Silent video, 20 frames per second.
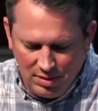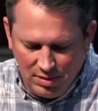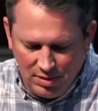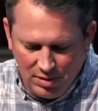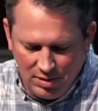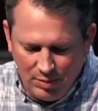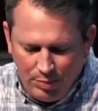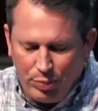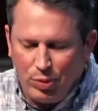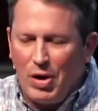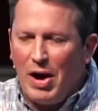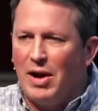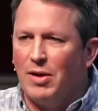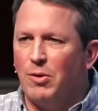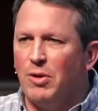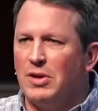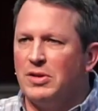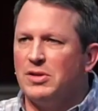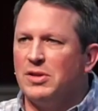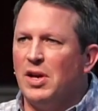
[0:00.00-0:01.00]
The
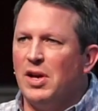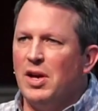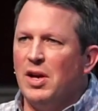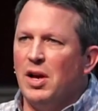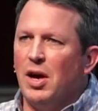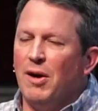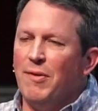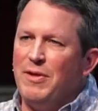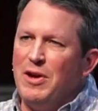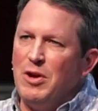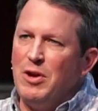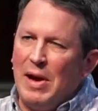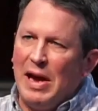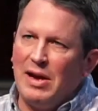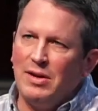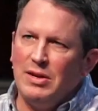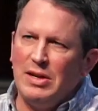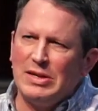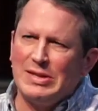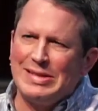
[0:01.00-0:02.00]
progress of
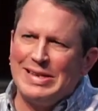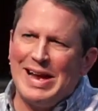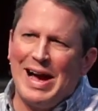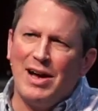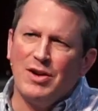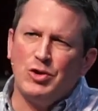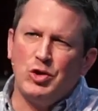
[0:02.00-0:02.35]
humanity is not